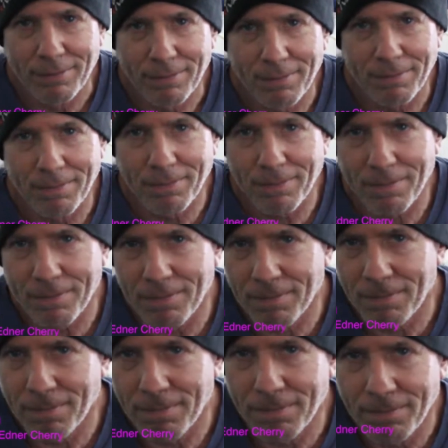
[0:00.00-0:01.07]
So
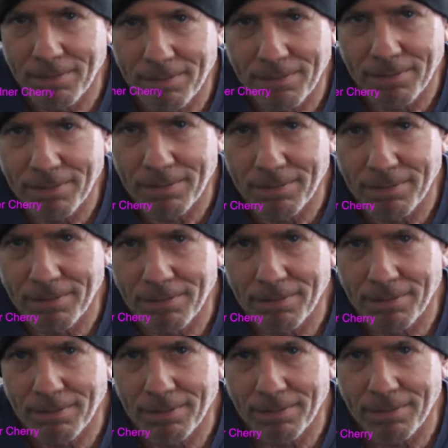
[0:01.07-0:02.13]
when you see
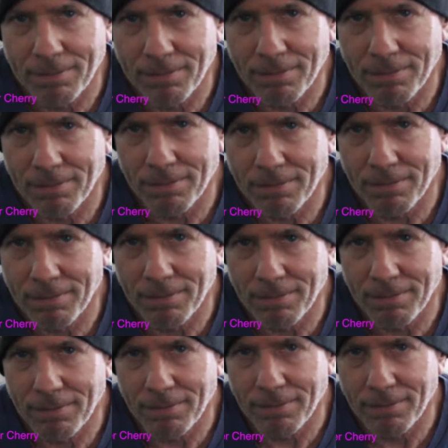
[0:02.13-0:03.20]
kids come in, it gives them an
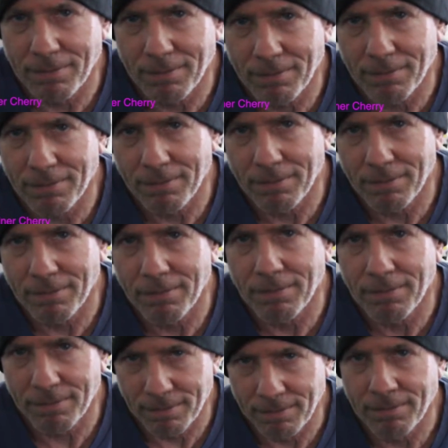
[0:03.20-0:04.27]
opportunity to get off the streets,
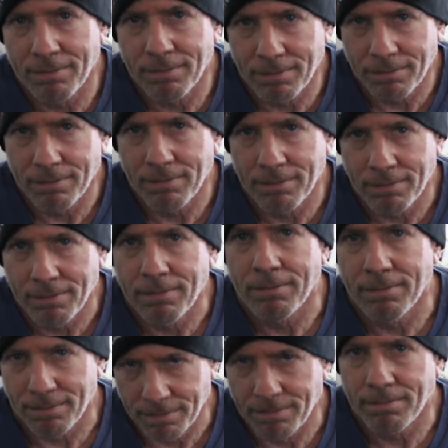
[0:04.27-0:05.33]
do something positive.
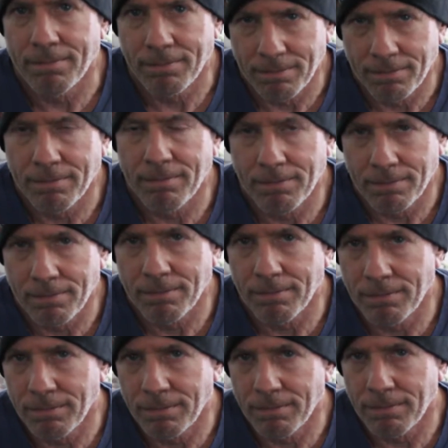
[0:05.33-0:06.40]
Do you feel
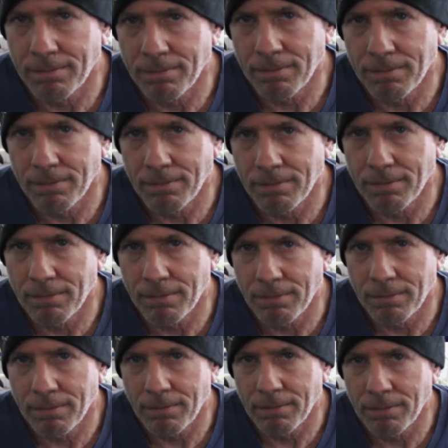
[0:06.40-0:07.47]
like you're paying it forward when you
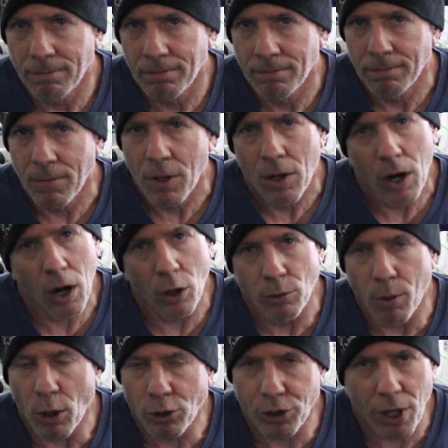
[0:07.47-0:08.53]
do that?
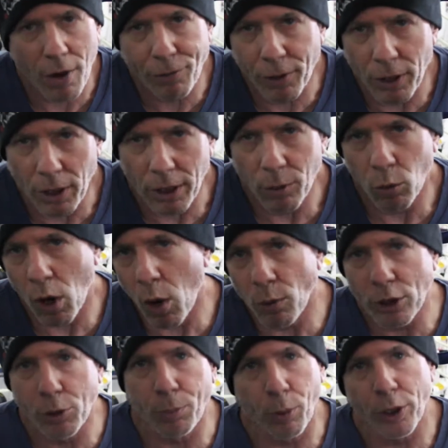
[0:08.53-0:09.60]
Oh, most definitely. We're
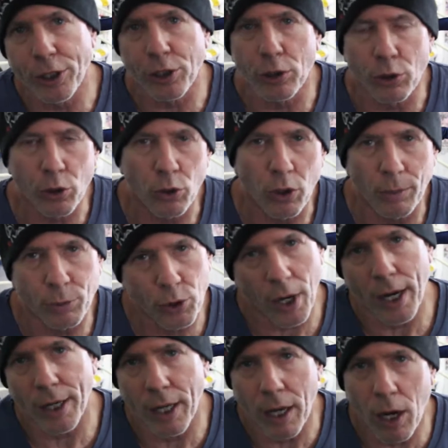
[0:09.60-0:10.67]
always preaching to them,
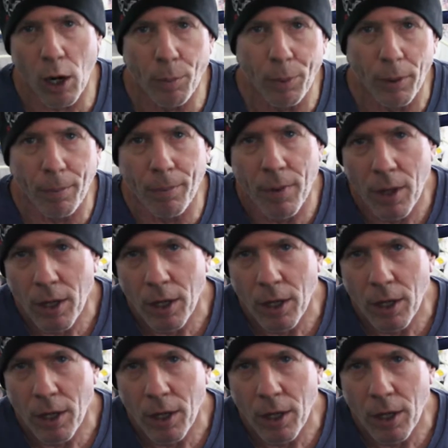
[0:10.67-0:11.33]
trying to help them,